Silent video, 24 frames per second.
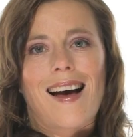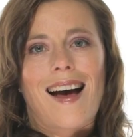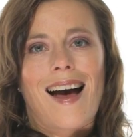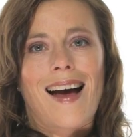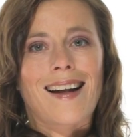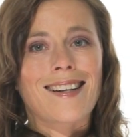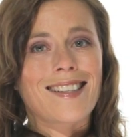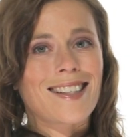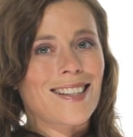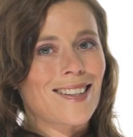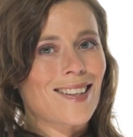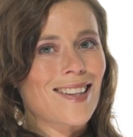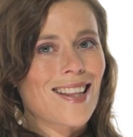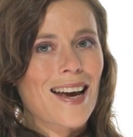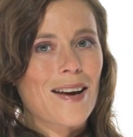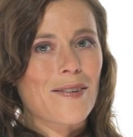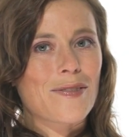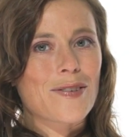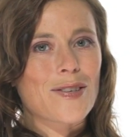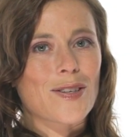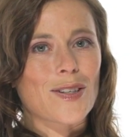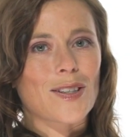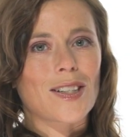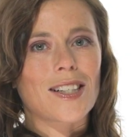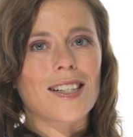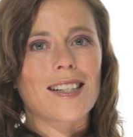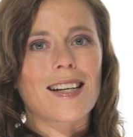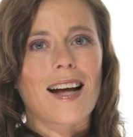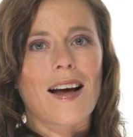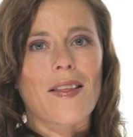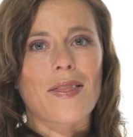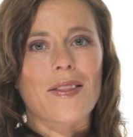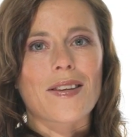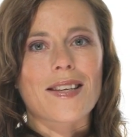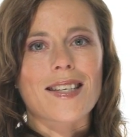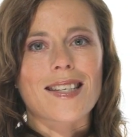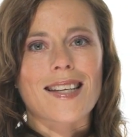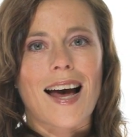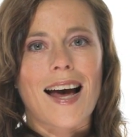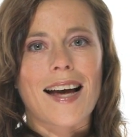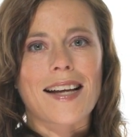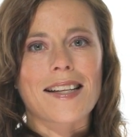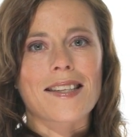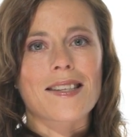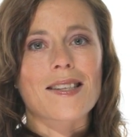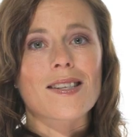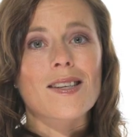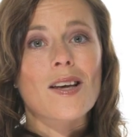Until they have sorted out the
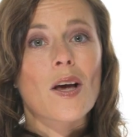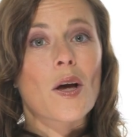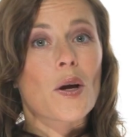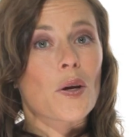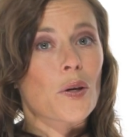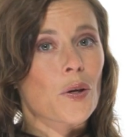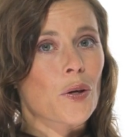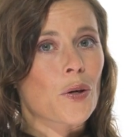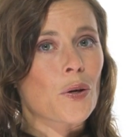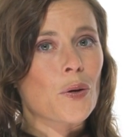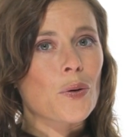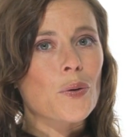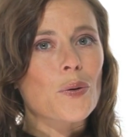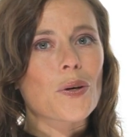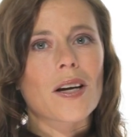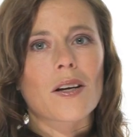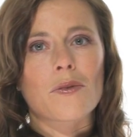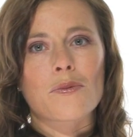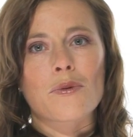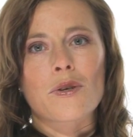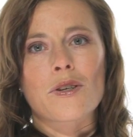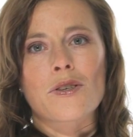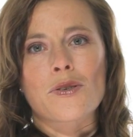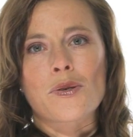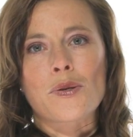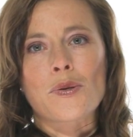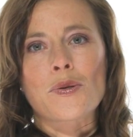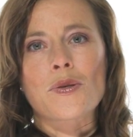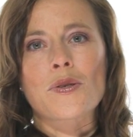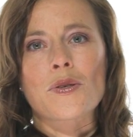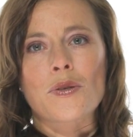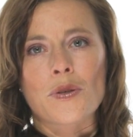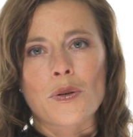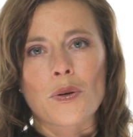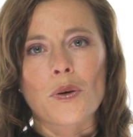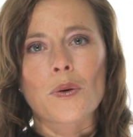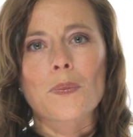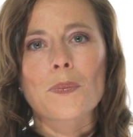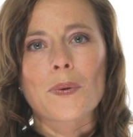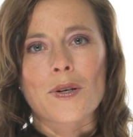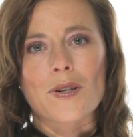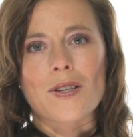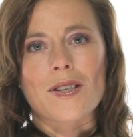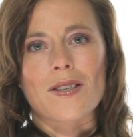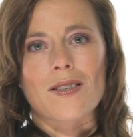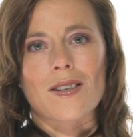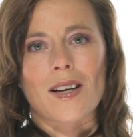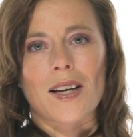science, you can reduce your
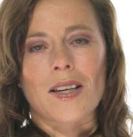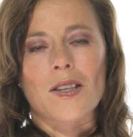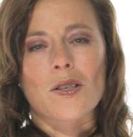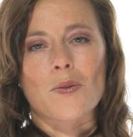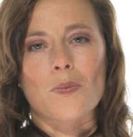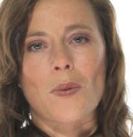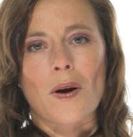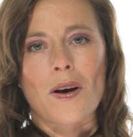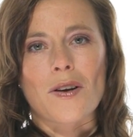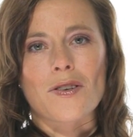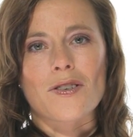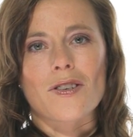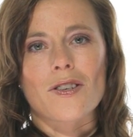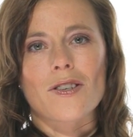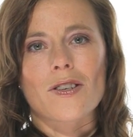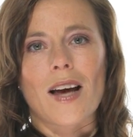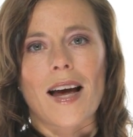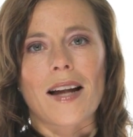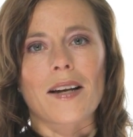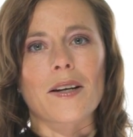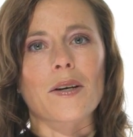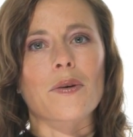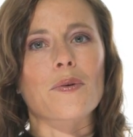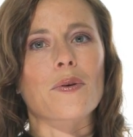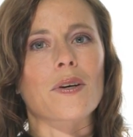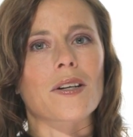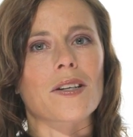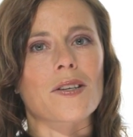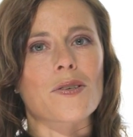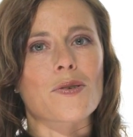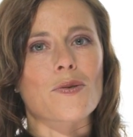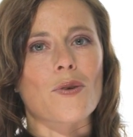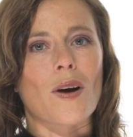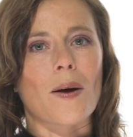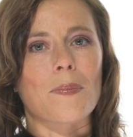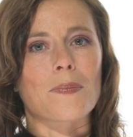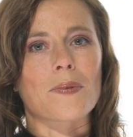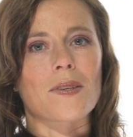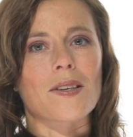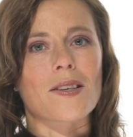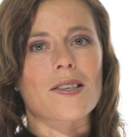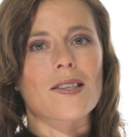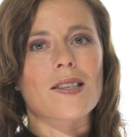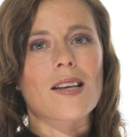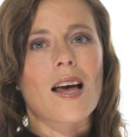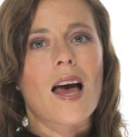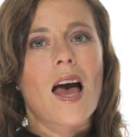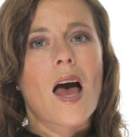personal exposure to endocrine
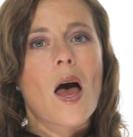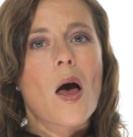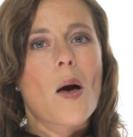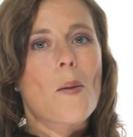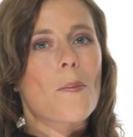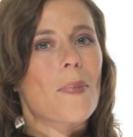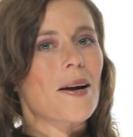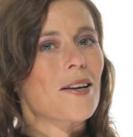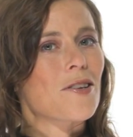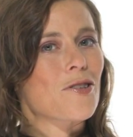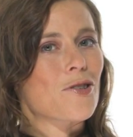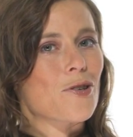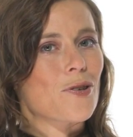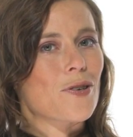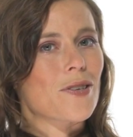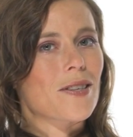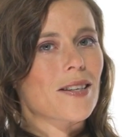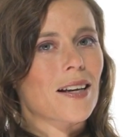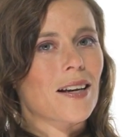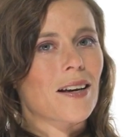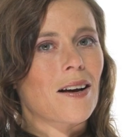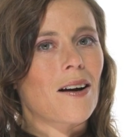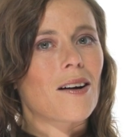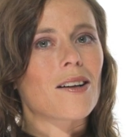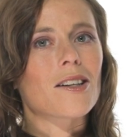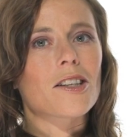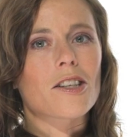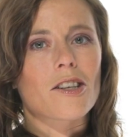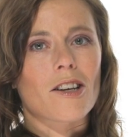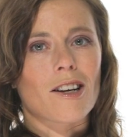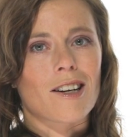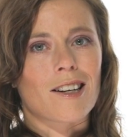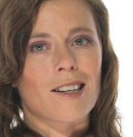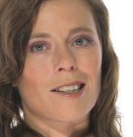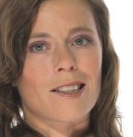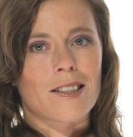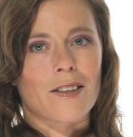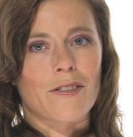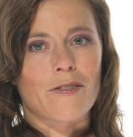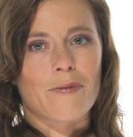disruptors by choosing alternative